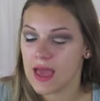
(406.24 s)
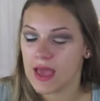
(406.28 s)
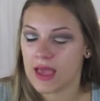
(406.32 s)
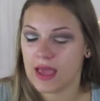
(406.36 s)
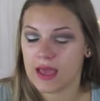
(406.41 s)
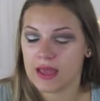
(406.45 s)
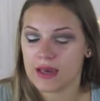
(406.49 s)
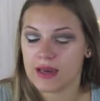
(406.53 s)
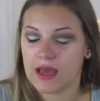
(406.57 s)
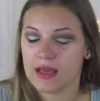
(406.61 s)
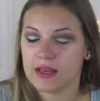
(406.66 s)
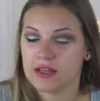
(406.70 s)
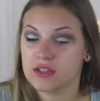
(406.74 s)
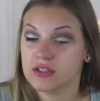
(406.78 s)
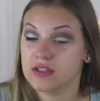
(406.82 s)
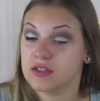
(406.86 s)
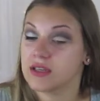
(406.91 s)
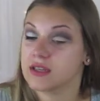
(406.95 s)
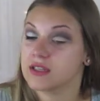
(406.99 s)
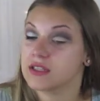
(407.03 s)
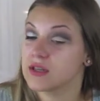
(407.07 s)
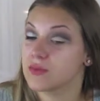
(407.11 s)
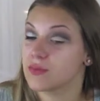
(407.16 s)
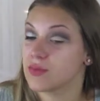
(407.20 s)
And I just
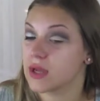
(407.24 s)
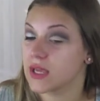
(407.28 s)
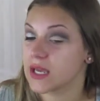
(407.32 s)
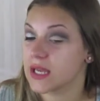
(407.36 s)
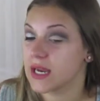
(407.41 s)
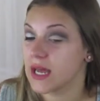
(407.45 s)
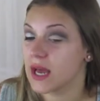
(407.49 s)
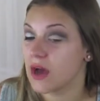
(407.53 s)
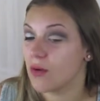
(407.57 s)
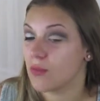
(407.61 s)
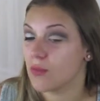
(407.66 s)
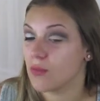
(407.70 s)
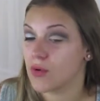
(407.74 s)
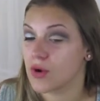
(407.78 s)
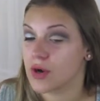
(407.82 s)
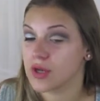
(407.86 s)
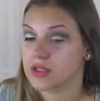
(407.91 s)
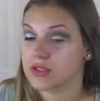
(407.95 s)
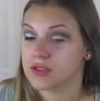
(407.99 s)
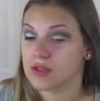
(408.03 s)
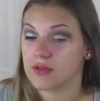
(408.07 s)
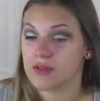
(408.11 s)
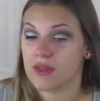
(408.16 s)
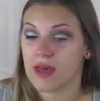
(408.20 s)
like to bring it out
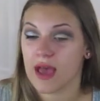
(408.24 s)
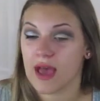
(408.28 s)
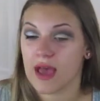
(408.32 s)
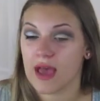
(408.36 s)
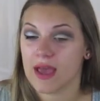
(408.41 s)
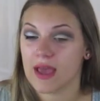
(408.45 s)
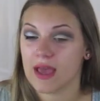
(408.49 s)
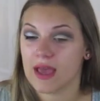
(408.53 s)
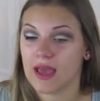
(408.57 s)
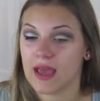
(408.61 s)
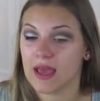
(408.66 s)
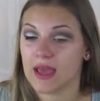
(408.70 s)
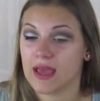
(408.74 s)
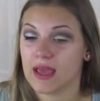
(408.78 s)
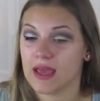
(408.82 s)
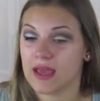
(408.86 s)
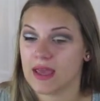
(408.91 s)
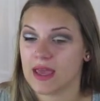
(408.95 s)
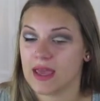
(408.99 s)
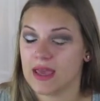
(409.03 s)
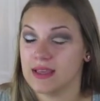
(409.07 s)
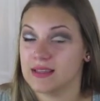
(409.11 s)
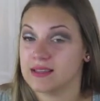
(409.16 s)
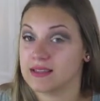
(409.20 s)
more so that in
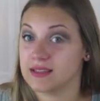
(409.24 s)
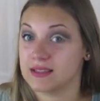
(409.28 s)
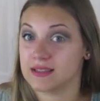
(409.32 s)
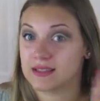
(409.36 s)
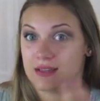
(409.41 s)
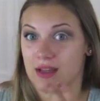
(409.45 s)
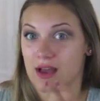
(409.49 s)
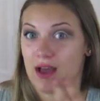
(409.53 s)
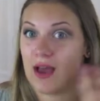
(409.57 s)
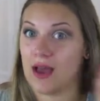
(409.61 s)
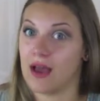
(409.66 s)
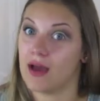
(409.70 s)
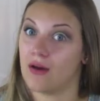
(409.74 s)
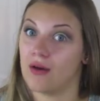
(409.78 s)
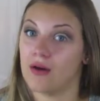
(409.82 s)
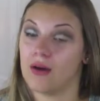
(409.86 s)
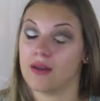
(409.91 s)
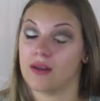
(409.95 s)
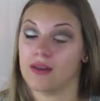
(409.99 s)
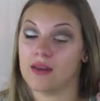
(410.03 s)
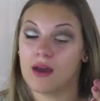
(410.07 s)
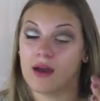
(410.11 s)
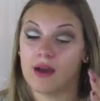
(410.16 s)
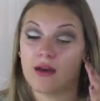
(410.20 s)
case it's not out
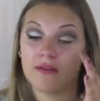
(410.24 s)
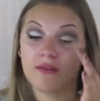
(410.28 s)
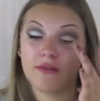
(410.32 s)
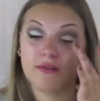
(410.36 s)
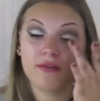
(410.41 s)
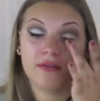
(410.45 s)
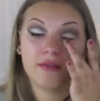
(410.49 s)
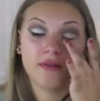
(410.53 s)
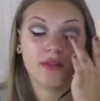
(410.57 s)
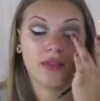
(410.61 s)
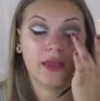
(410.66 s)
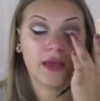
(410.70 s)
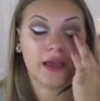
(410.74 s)
enough,